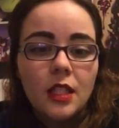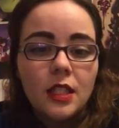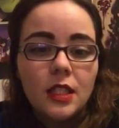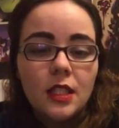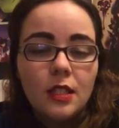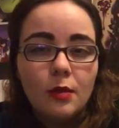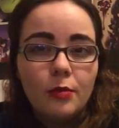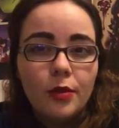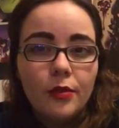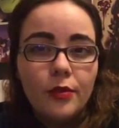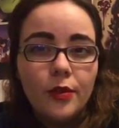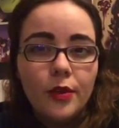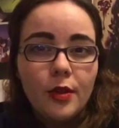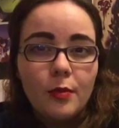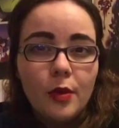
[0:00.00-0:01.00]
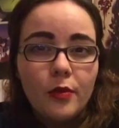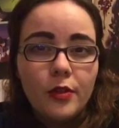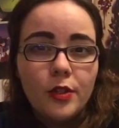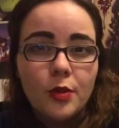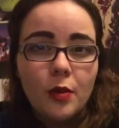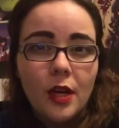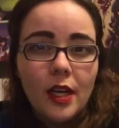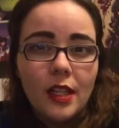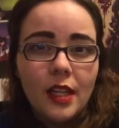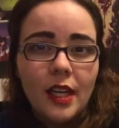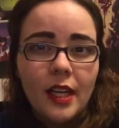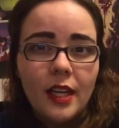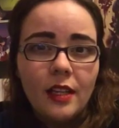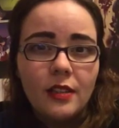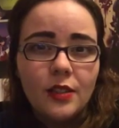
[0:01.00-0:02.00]
Still prefer them over
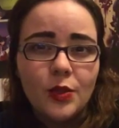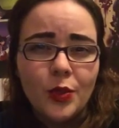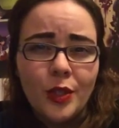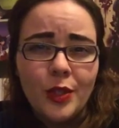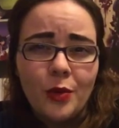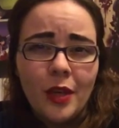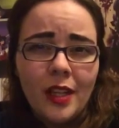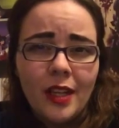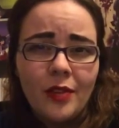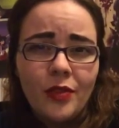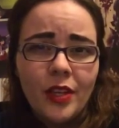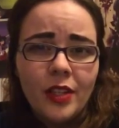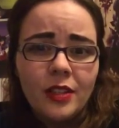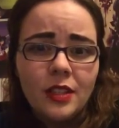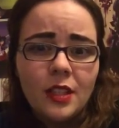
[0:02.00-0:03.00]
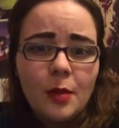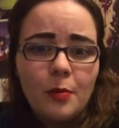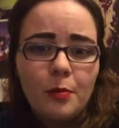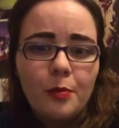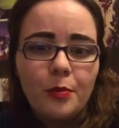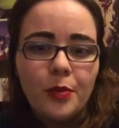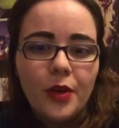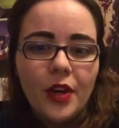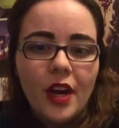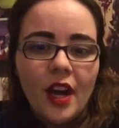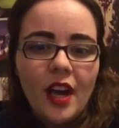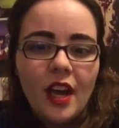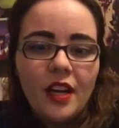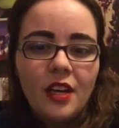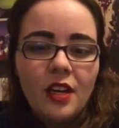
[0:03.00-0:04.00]
Twilight. Sorry, Twilight fans. But
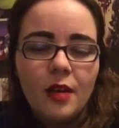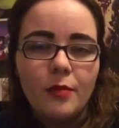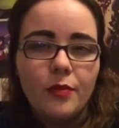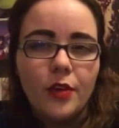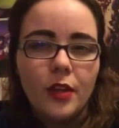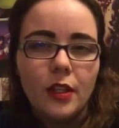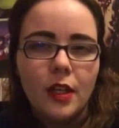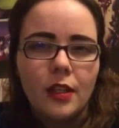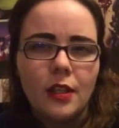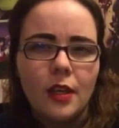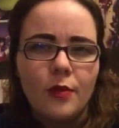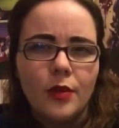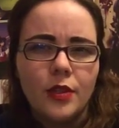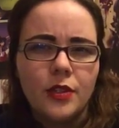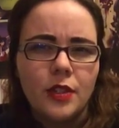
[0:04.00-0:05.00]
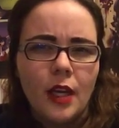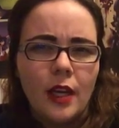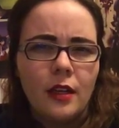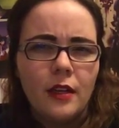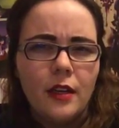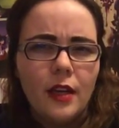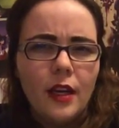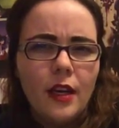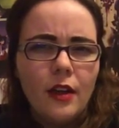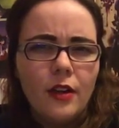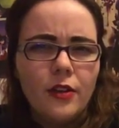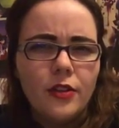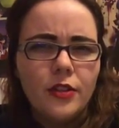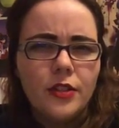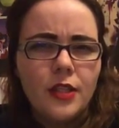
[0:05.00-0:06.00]
I ended up falling in love with secondary
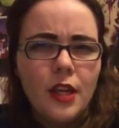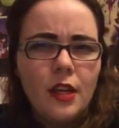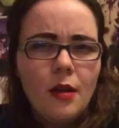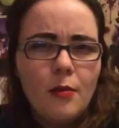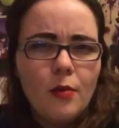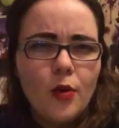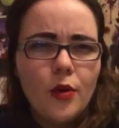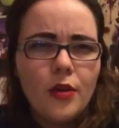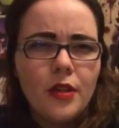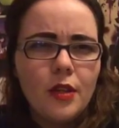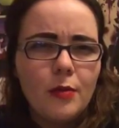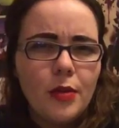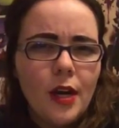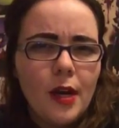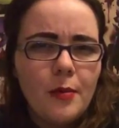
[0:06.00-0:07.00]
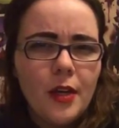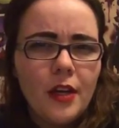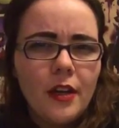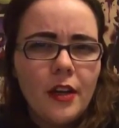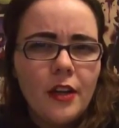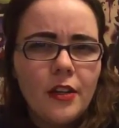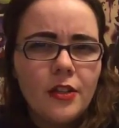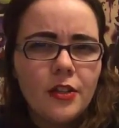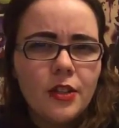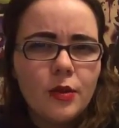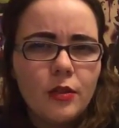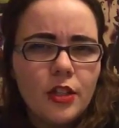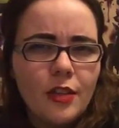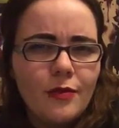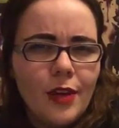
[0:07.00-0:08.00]
characters in it more than the primary characters,
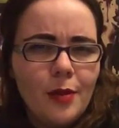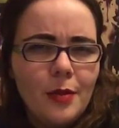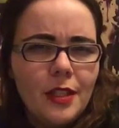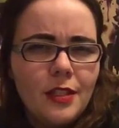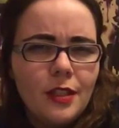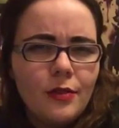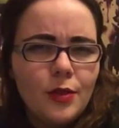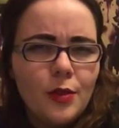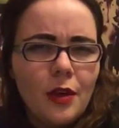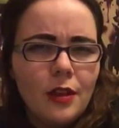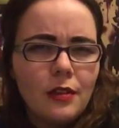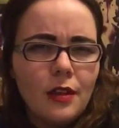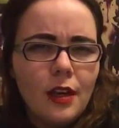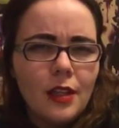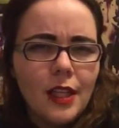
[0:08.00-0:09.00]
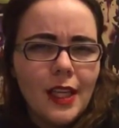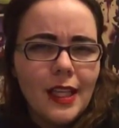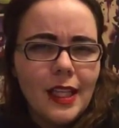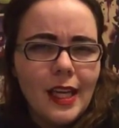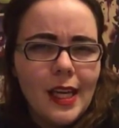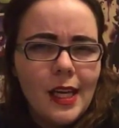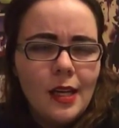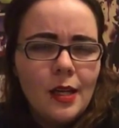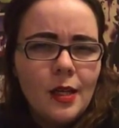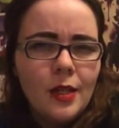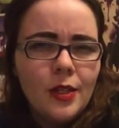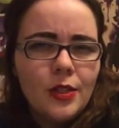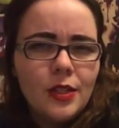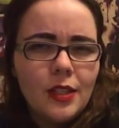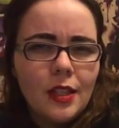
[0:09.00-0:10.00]
which I find myself doing a lot lately.
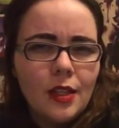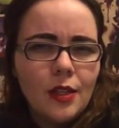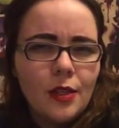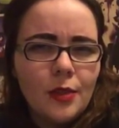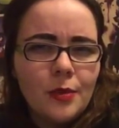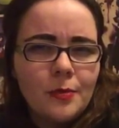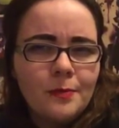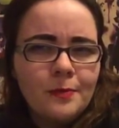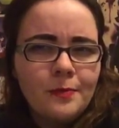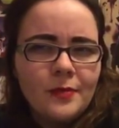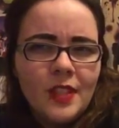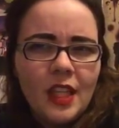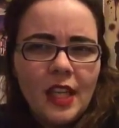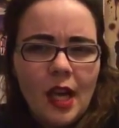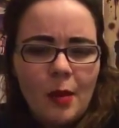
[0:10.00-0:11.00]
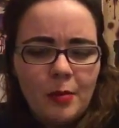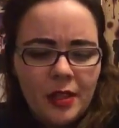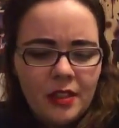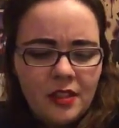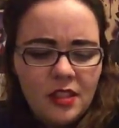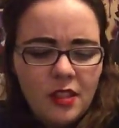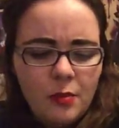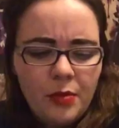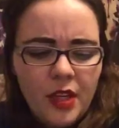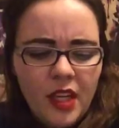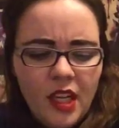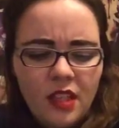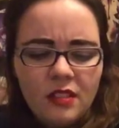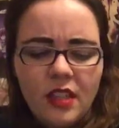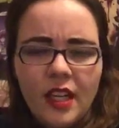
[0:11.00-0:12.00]
So, yeah, but they're still
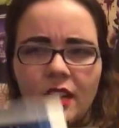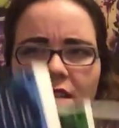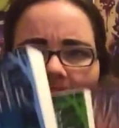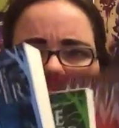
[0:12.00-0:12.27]
pretty, right?